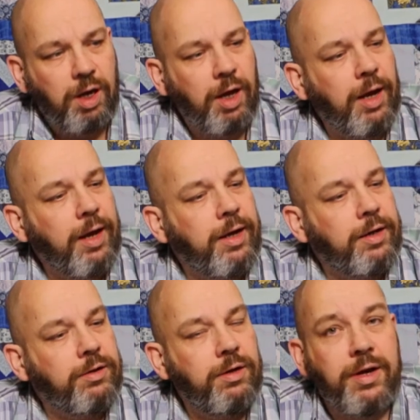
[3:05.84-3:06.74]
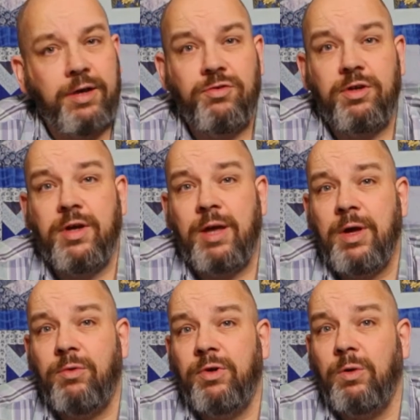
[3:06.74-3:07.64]
And it actually came
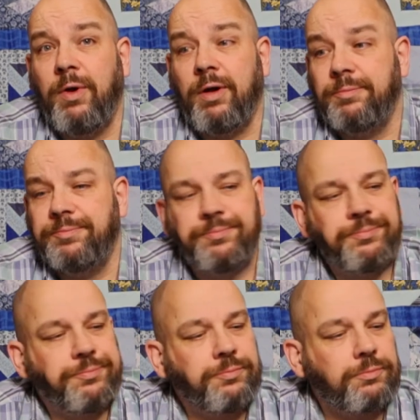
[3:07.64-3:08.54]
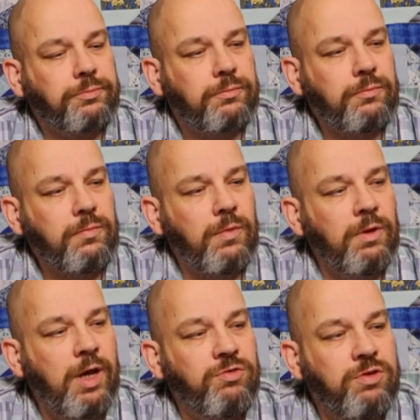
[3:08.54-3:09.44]
out really well.
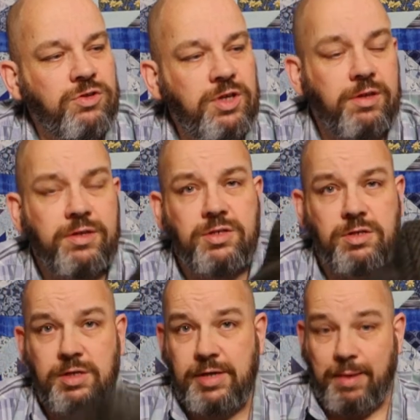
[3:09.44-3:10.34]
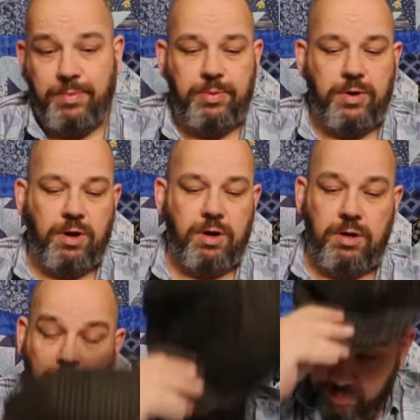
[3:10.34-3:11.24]
As you can see, this cap,
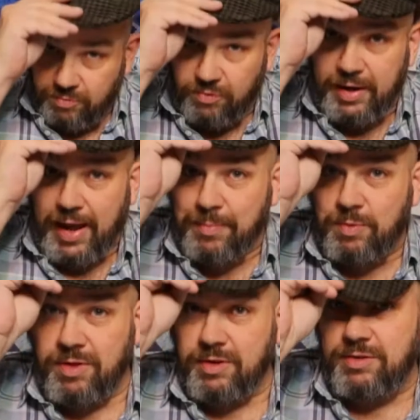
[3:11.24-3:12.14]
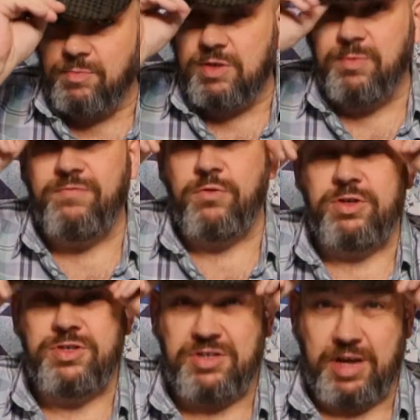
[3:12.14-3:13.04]
I'm really happy with it. It was my
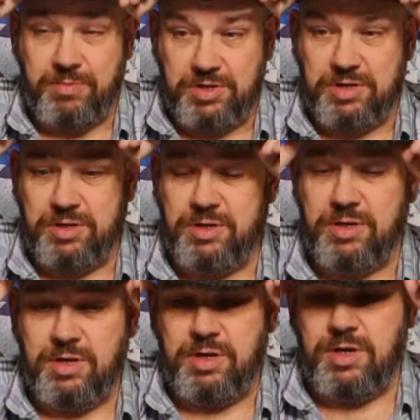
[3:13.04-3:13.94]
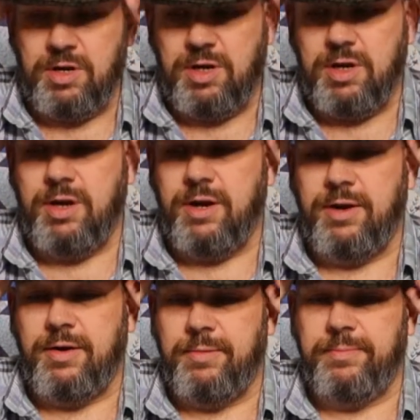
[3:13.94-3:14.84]
first attempt.
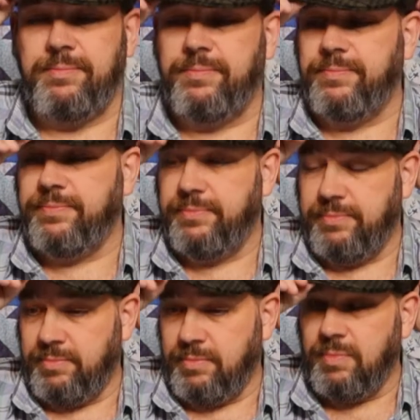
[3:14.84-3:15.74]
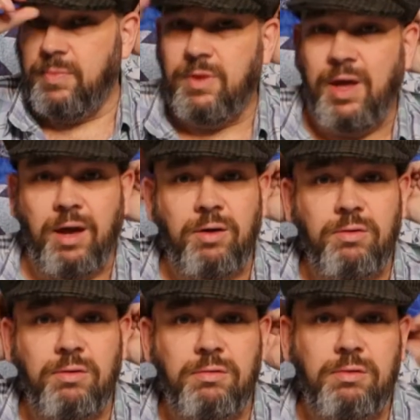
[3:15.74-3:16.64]
Yeah,
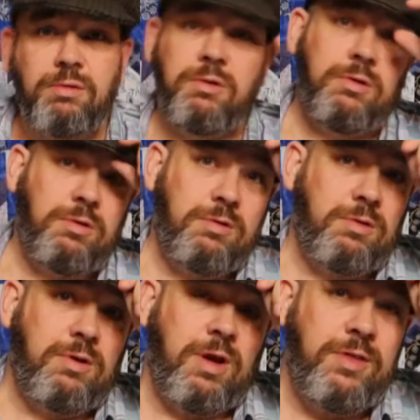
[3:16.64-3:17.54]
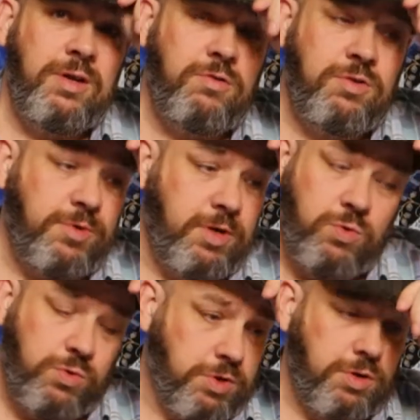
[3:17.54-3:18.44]
I think it looks pretty
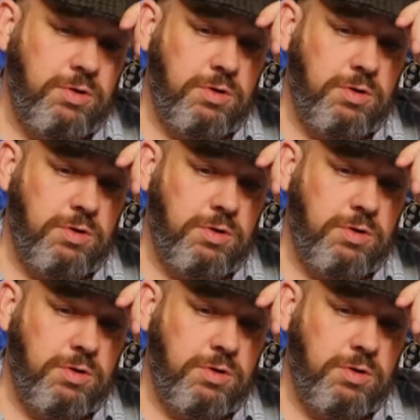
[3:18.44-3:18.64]
good.